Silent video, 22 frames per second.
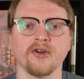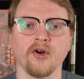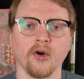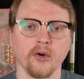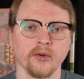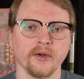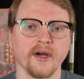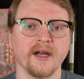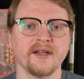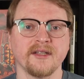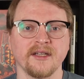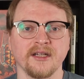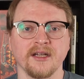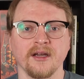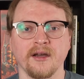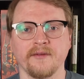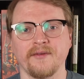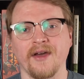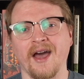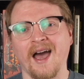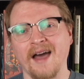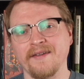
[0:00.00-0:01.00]
core idea
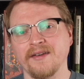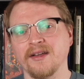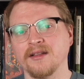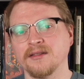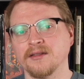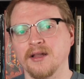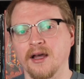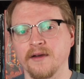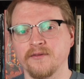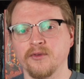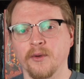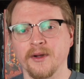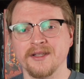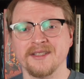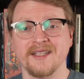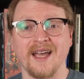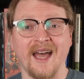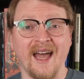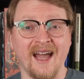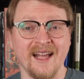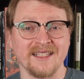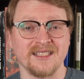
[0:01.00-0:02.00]
of having loved loved ones
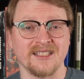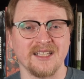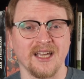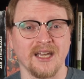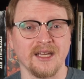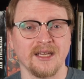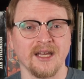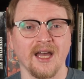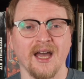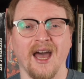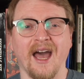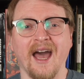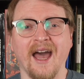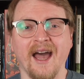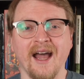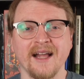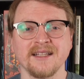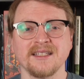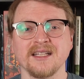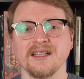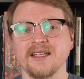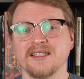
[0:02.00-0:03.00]
at stake
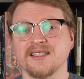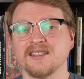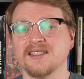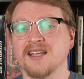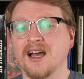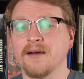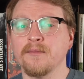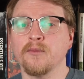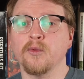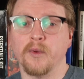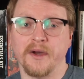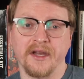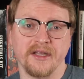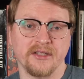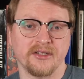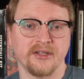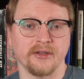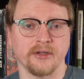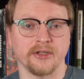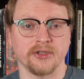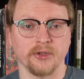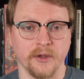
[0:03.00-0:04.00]
adds at least some weight
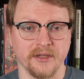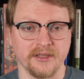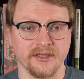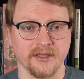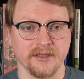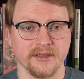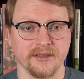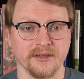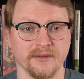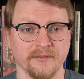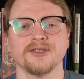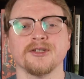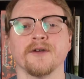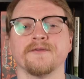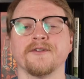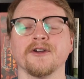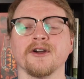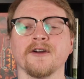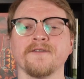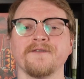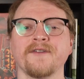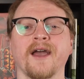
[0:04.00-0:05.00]
to their choices. So if
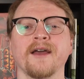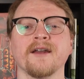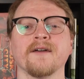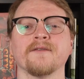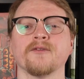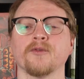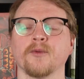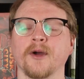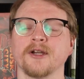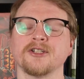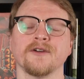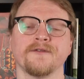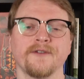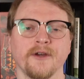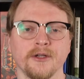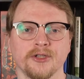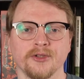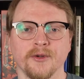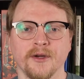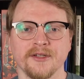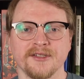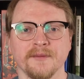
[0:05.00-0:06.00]
you're a fan of
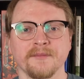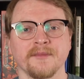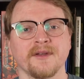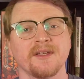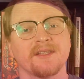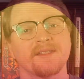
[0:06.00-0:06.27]
retrofuturism,